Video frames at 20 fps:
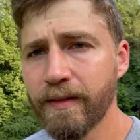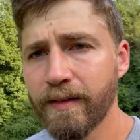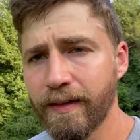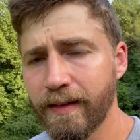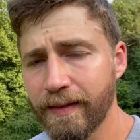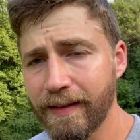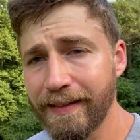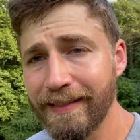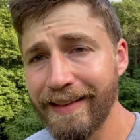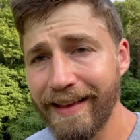
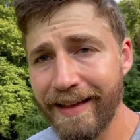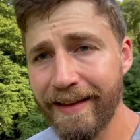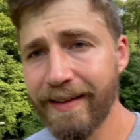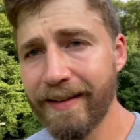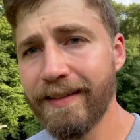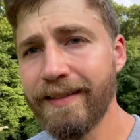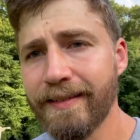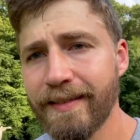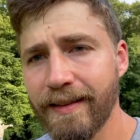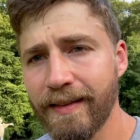in the
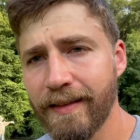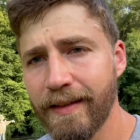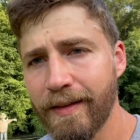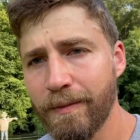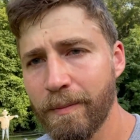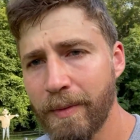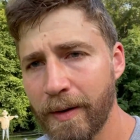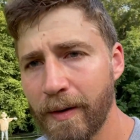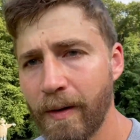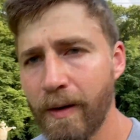legs
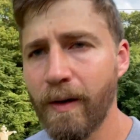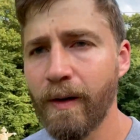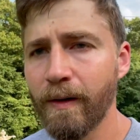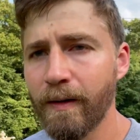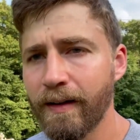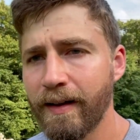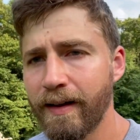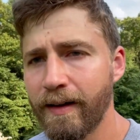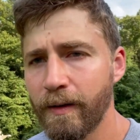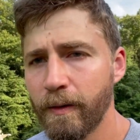and better
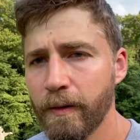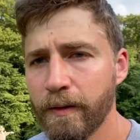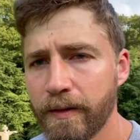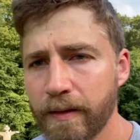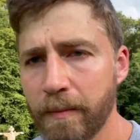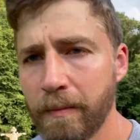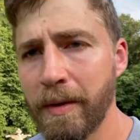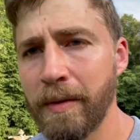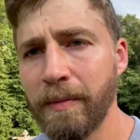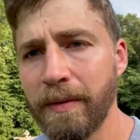heart health,
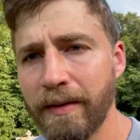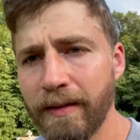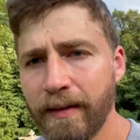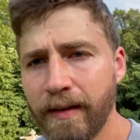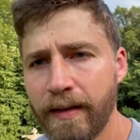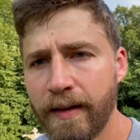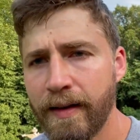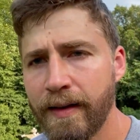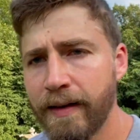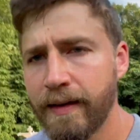and maybe
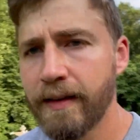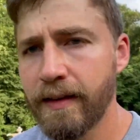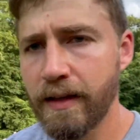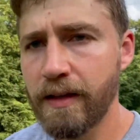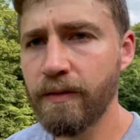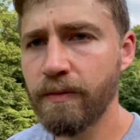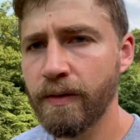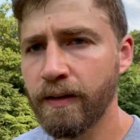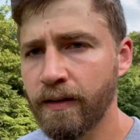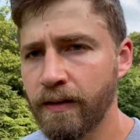
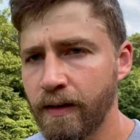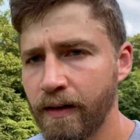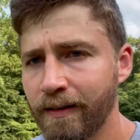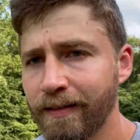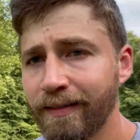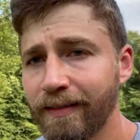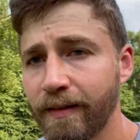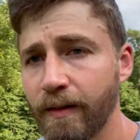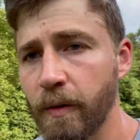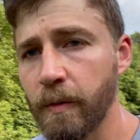even
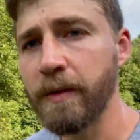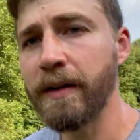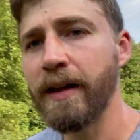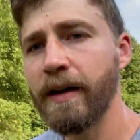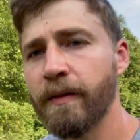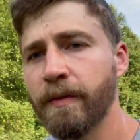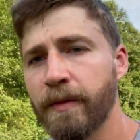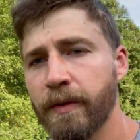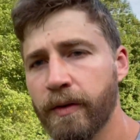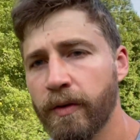slow
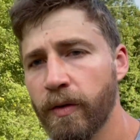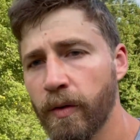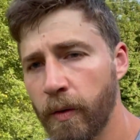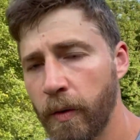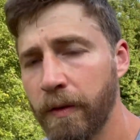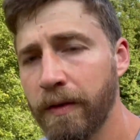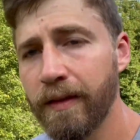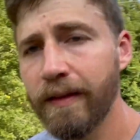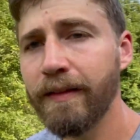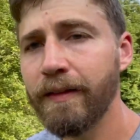down their
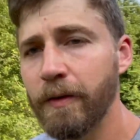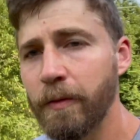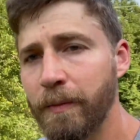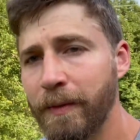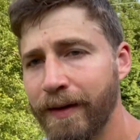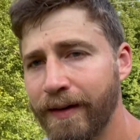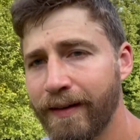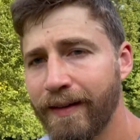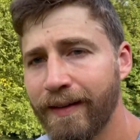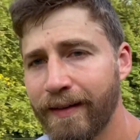growth a little
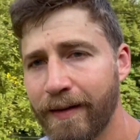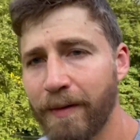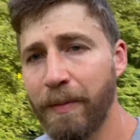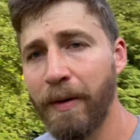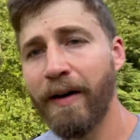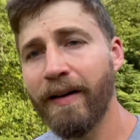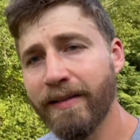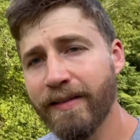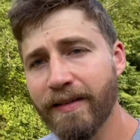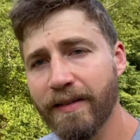bit in a
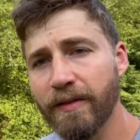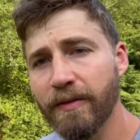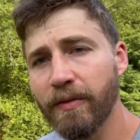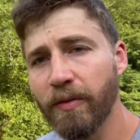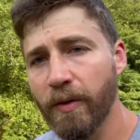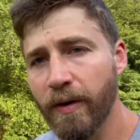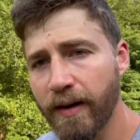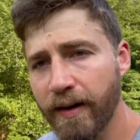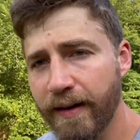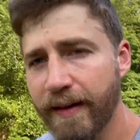positive
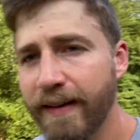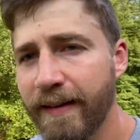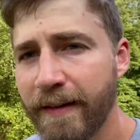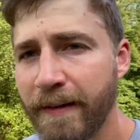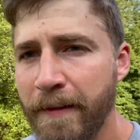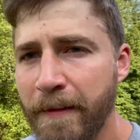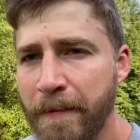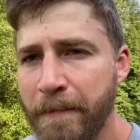way.